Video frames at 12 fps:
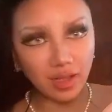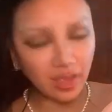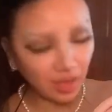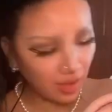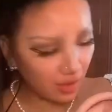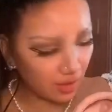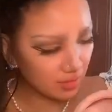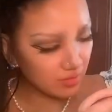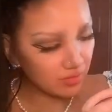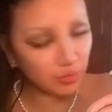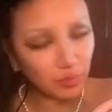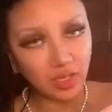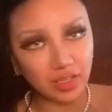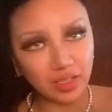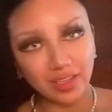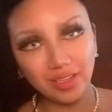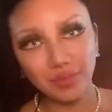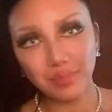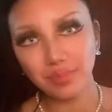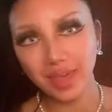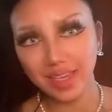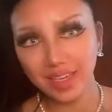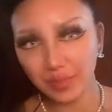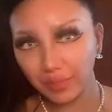have my
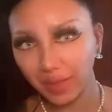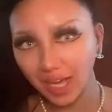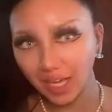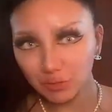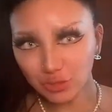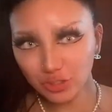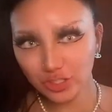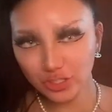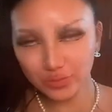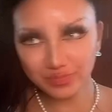makeup pouch.